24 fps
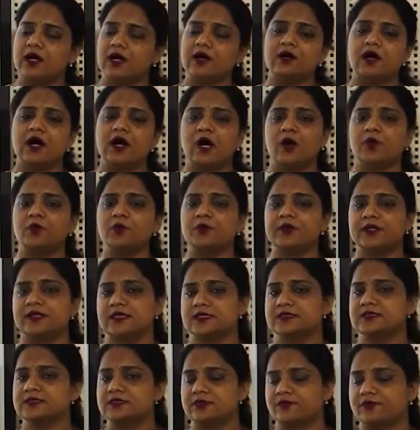how it
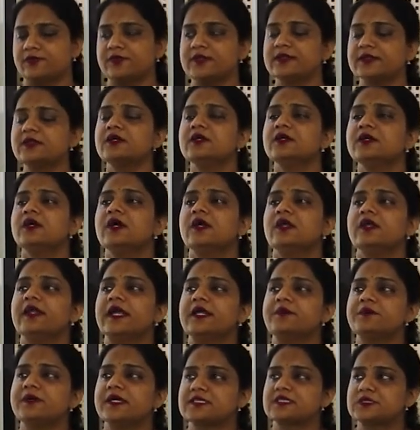is different,
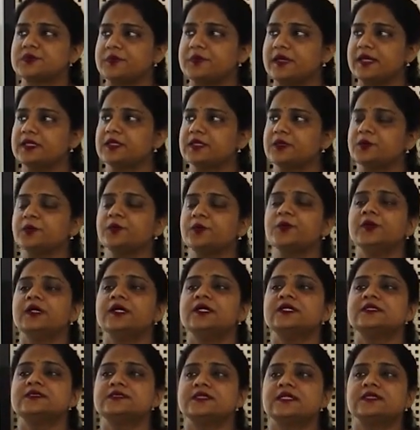let me explain you.
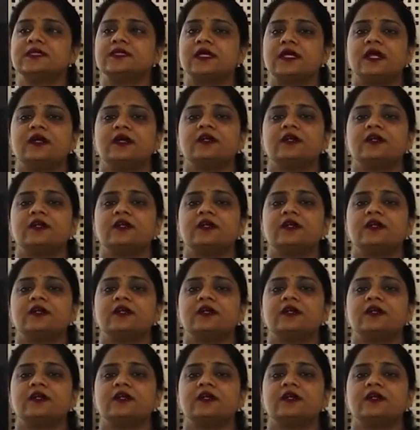See, there are